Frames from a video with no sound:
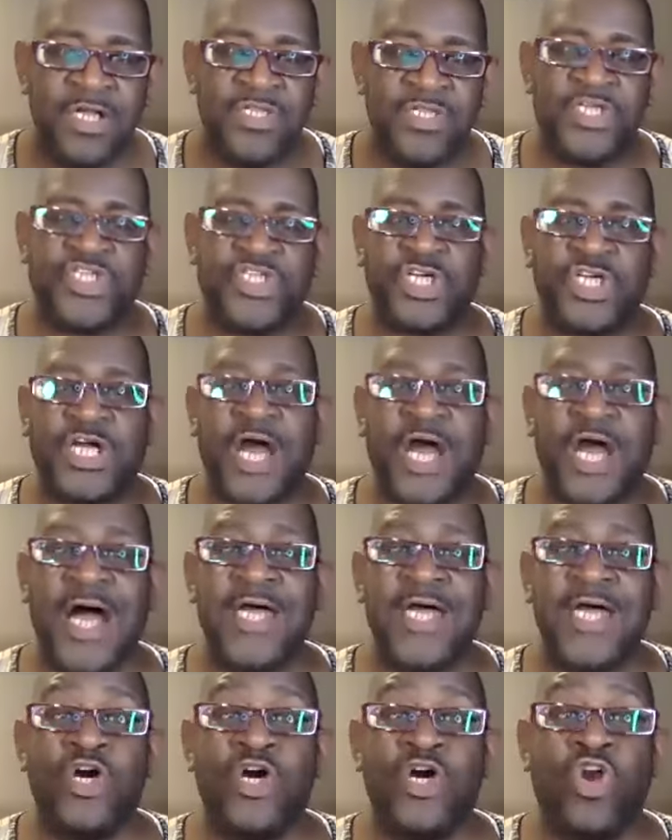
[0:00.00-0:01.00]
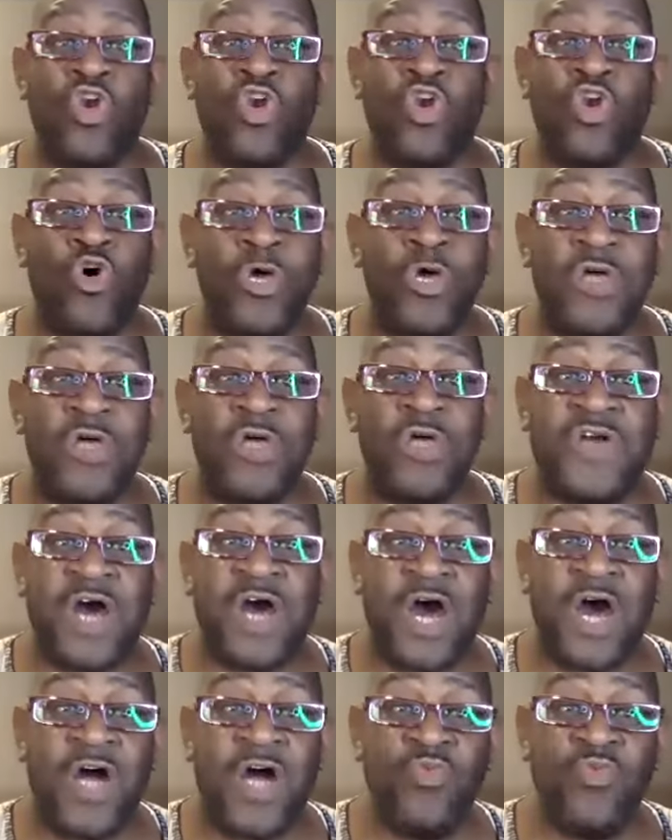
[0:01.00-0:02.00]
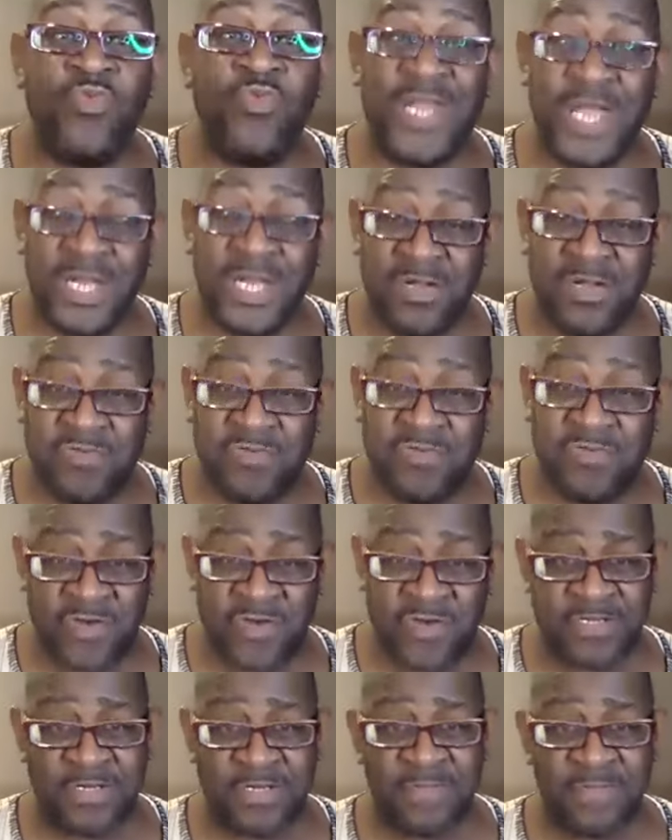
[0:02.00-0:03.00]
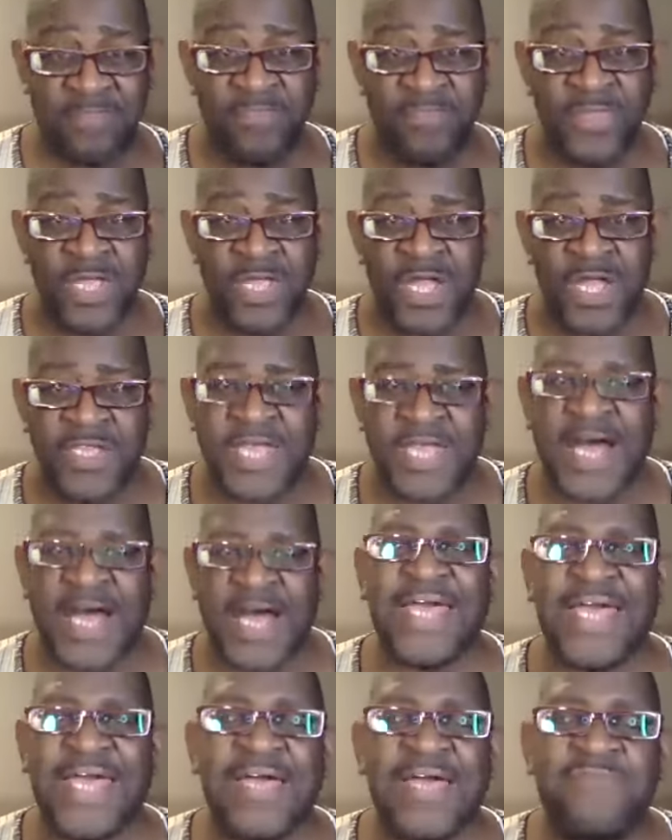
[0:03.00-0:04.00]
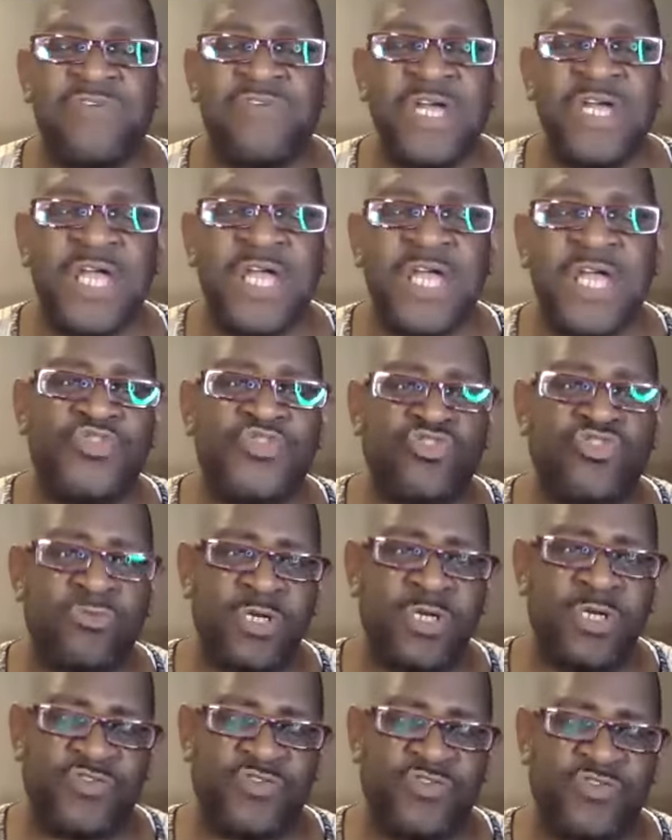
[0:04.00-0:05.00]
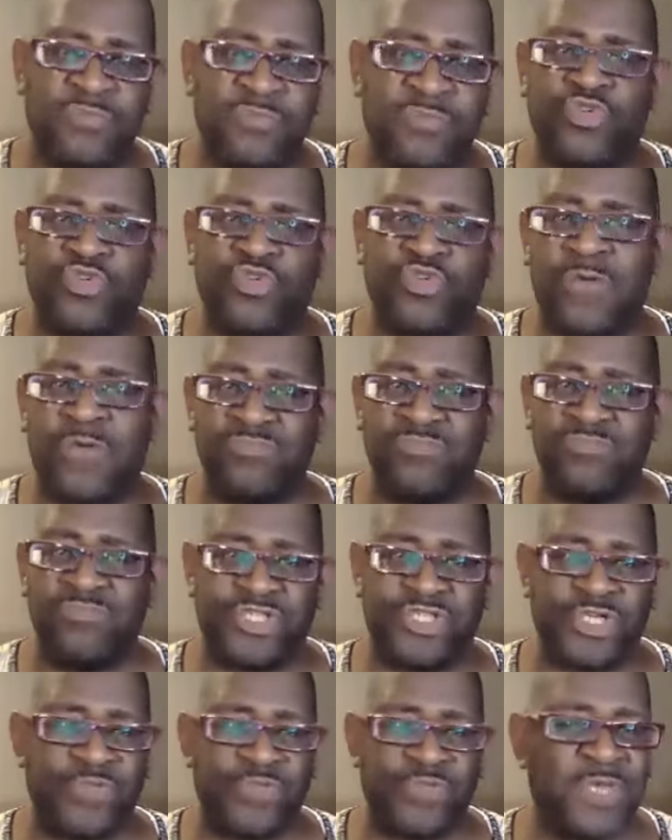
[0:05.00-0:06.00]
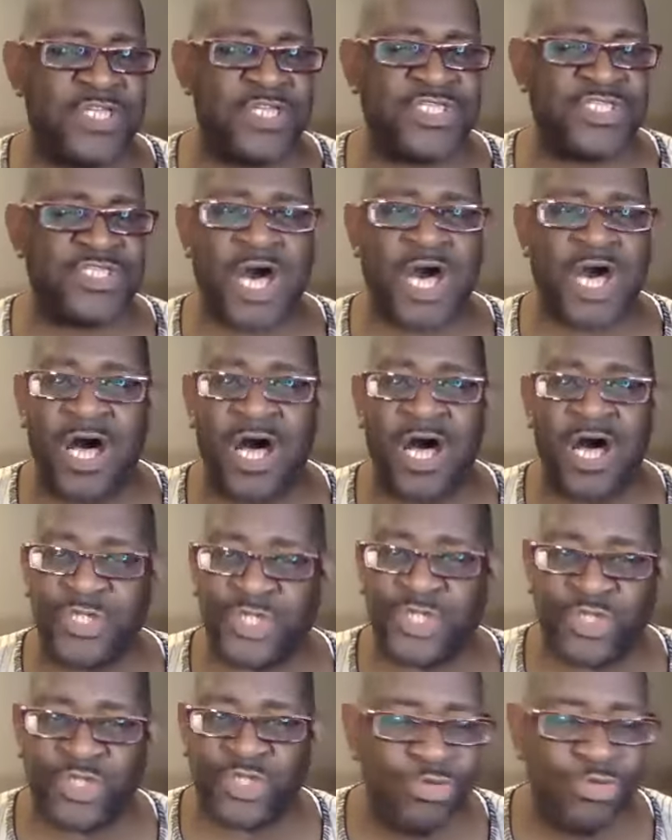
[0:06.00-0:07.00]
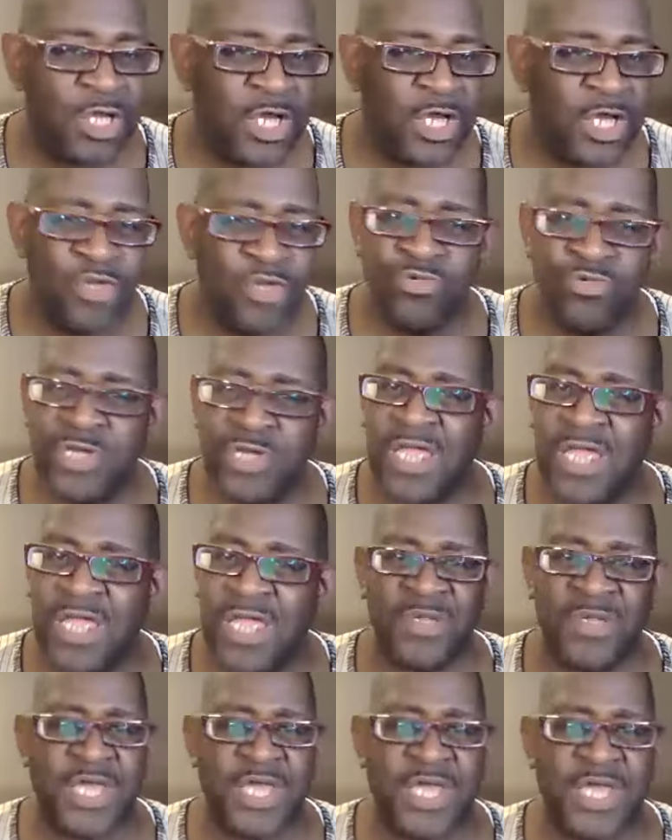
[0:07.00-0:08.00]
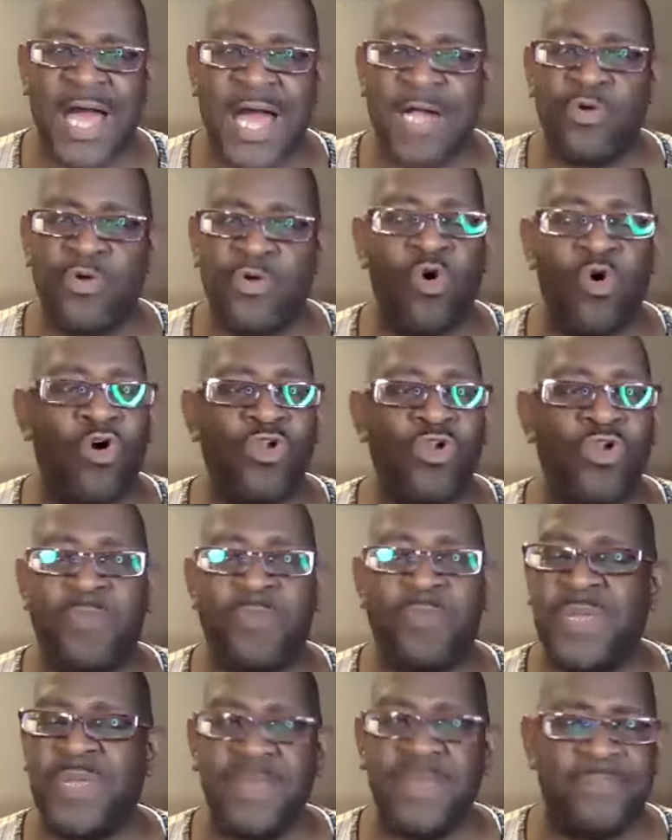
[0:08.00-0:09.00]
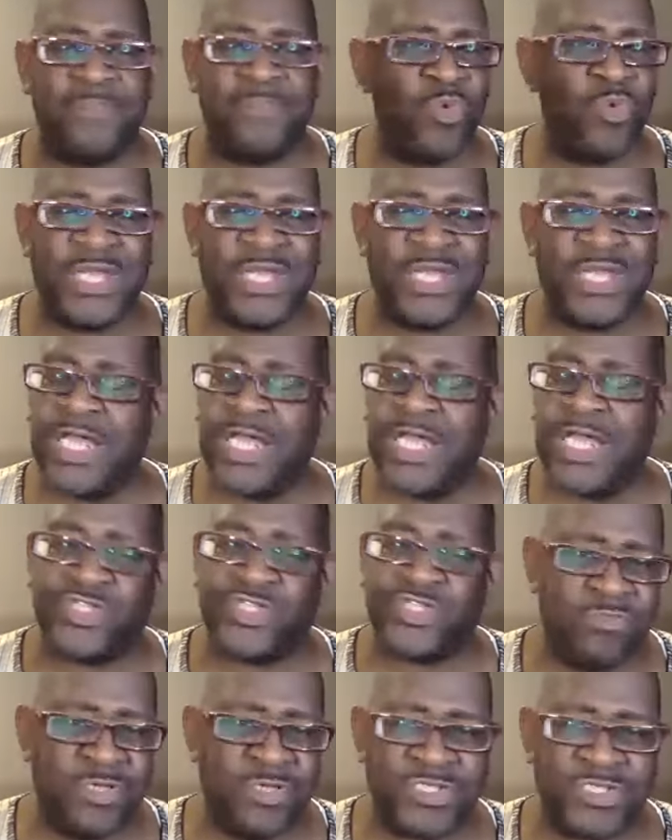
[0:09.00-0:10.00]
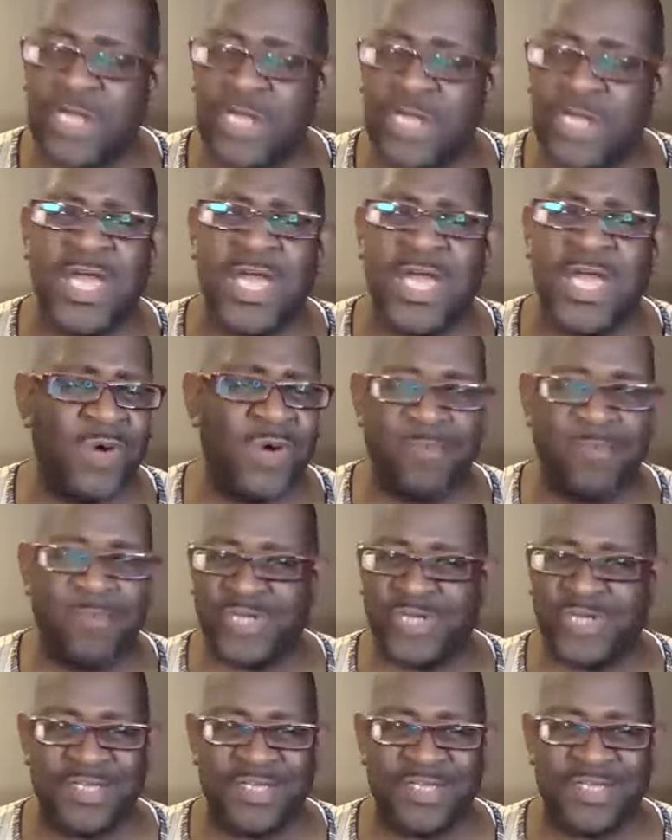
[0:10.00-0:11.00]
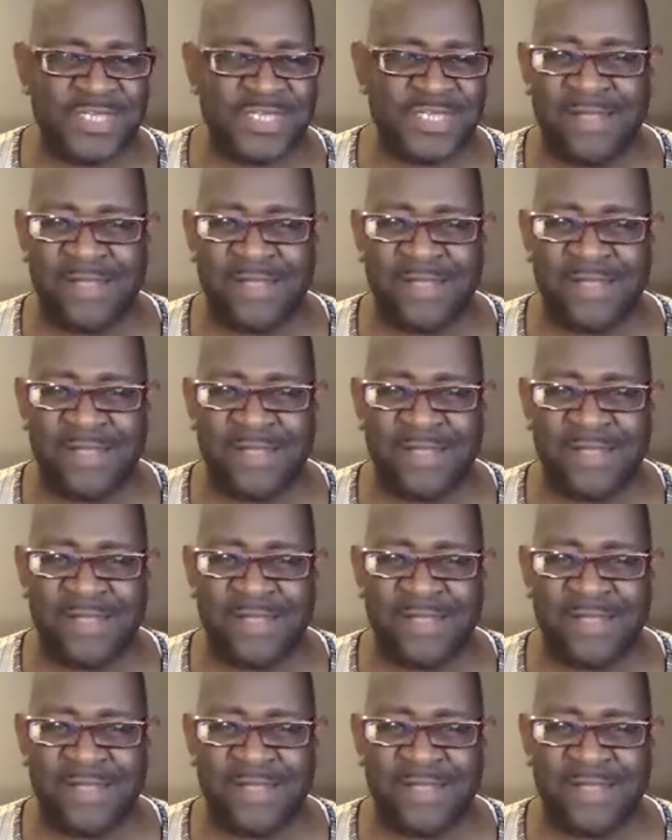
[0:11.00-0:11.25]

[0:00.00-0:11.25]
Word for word: Yes. The Shekinah glory of God went in the front. That every instrument, from drums to guitars to you name it, they had all the people with the instruments. Are you hearing what I'm trying to say?